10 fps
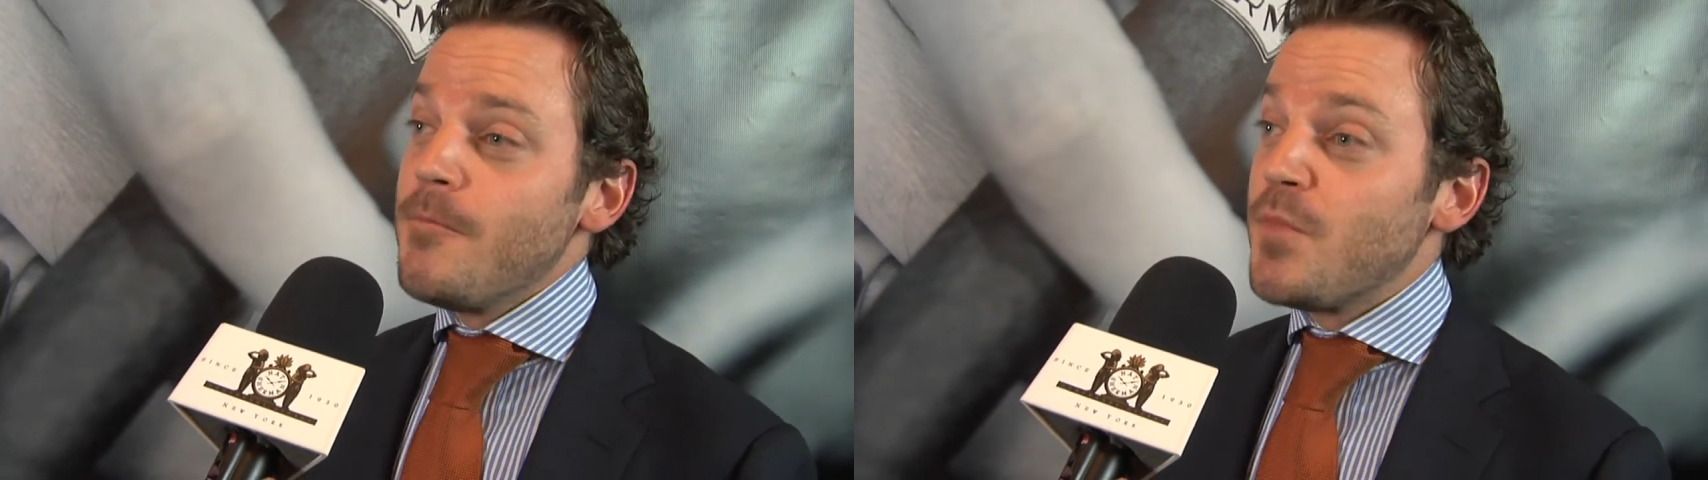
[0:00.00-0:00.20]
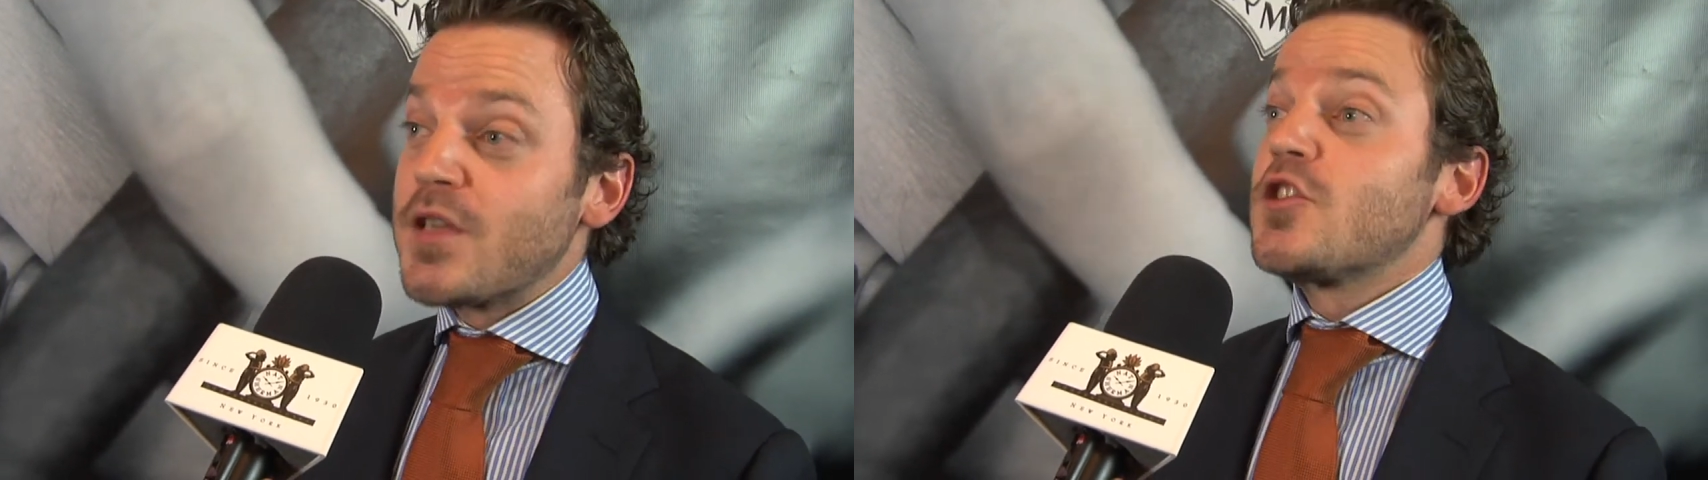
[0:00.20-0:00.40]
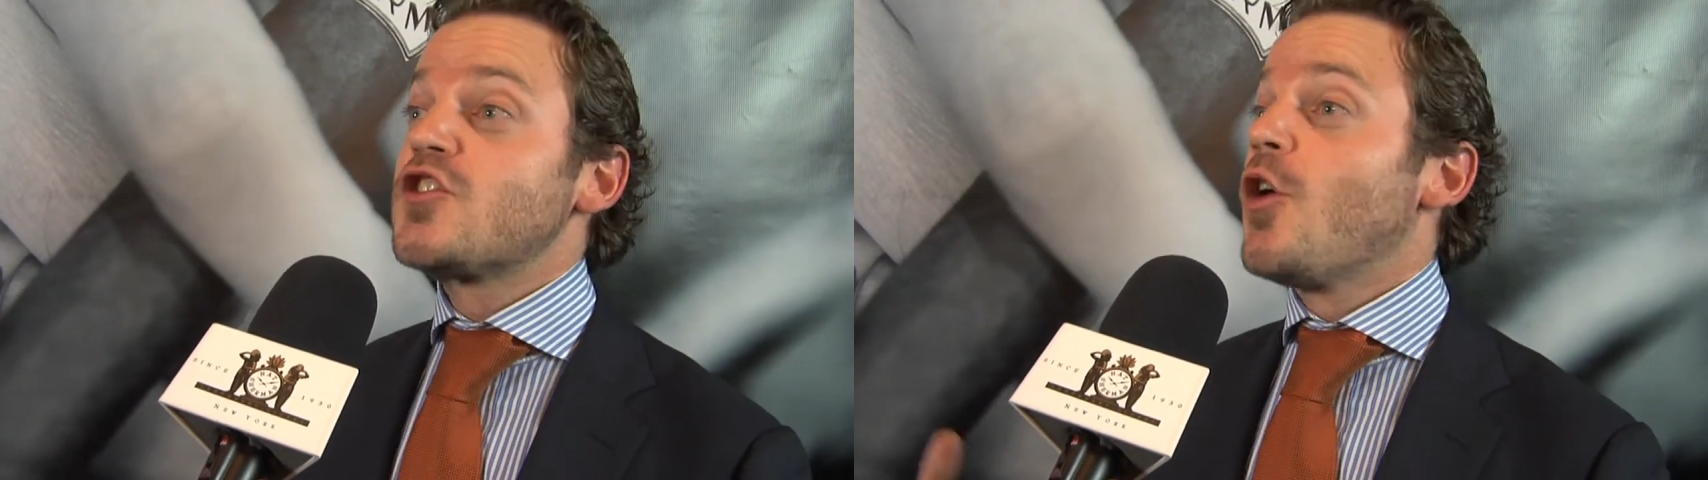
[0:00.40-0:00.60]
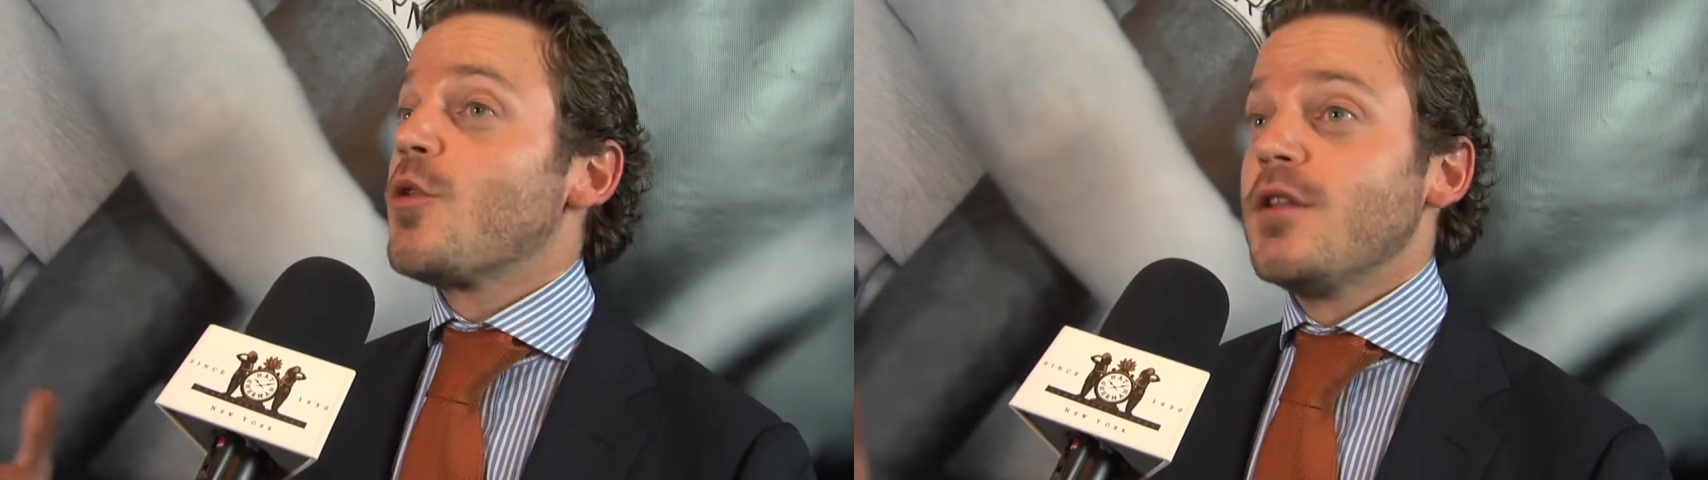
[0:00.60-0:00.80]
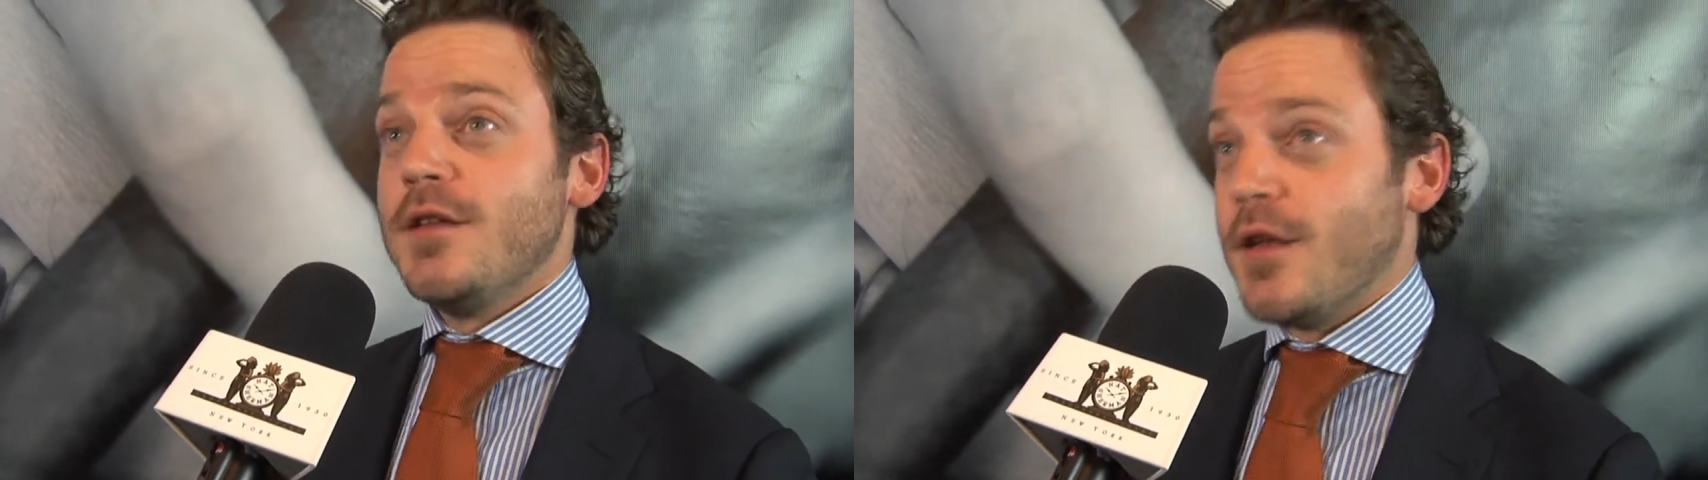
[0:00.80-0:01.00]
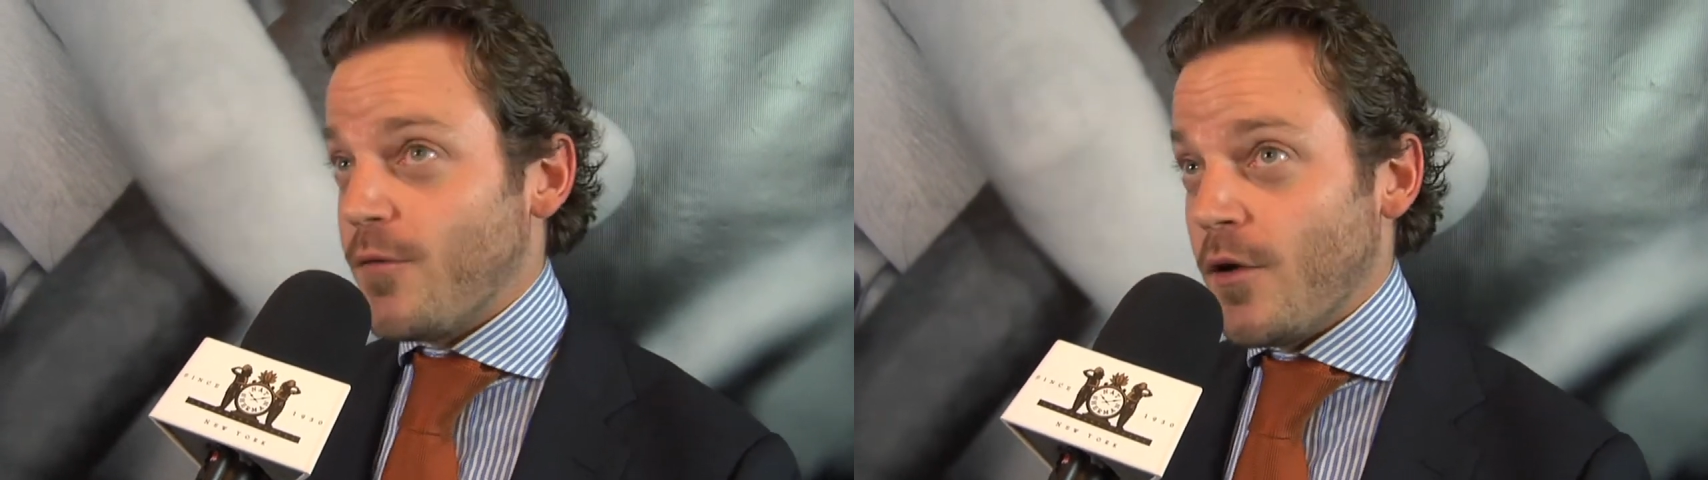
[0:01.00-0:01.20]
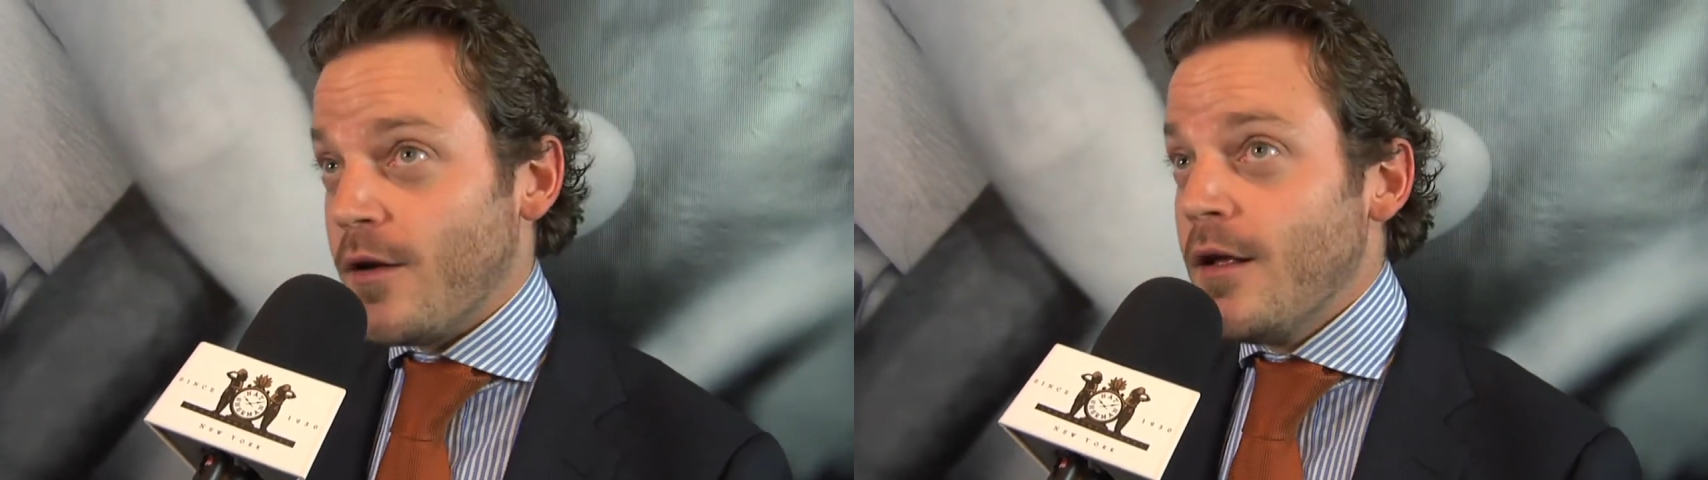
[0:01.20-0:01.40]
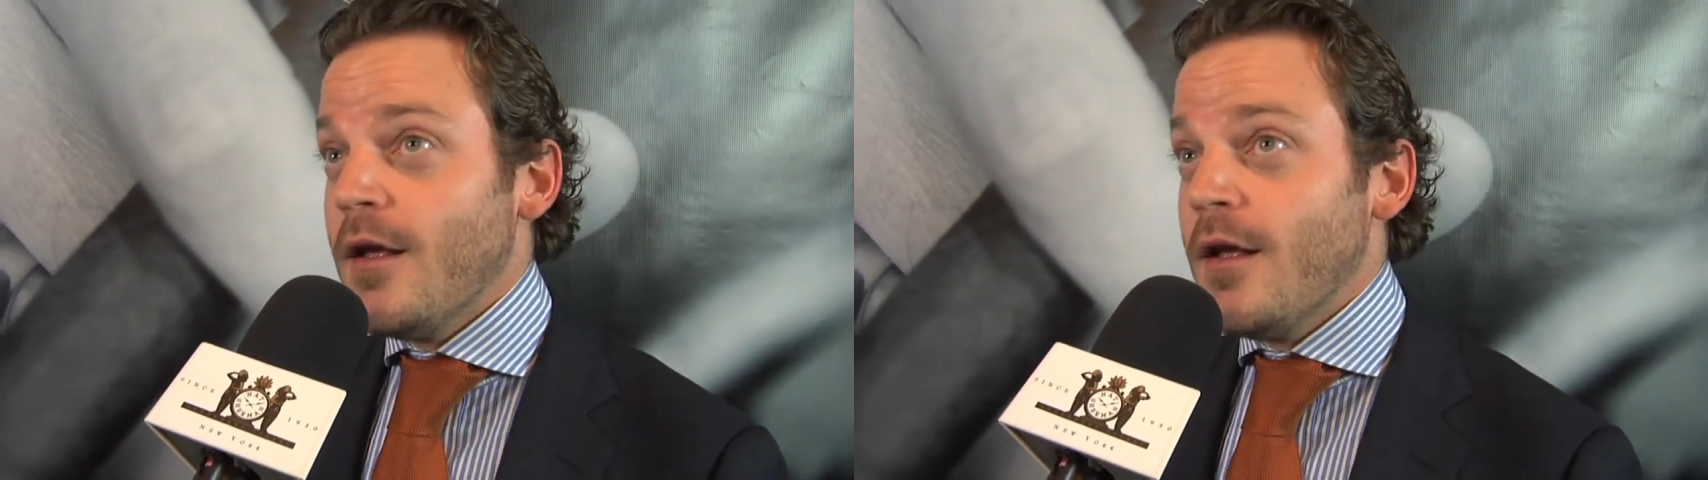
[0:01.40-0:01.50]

this is totally different.